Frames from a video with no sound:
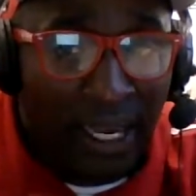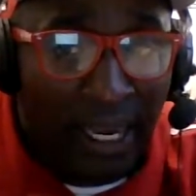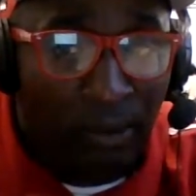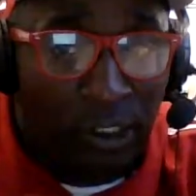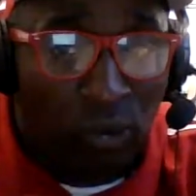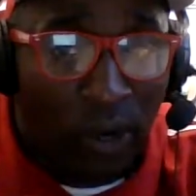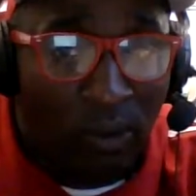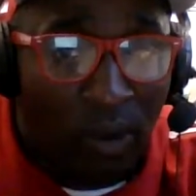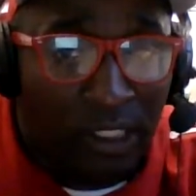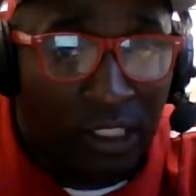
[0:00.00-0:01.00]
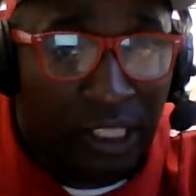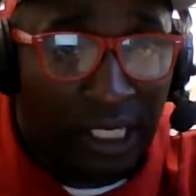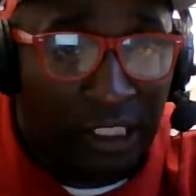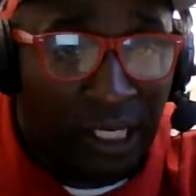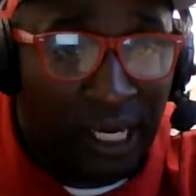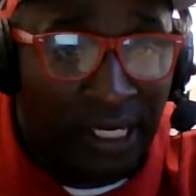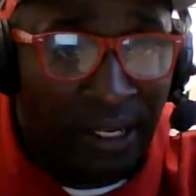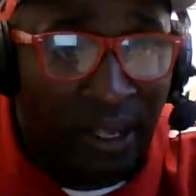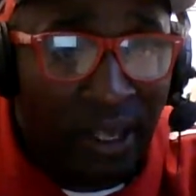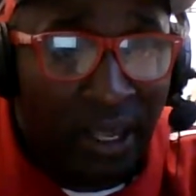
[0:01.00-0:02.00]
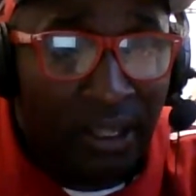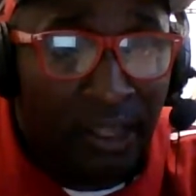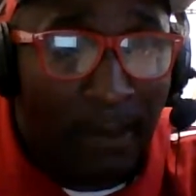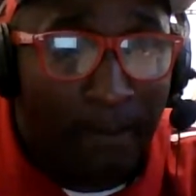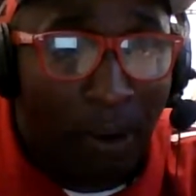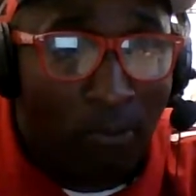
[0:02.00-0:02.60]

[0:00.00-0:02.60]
It was 21-16. Then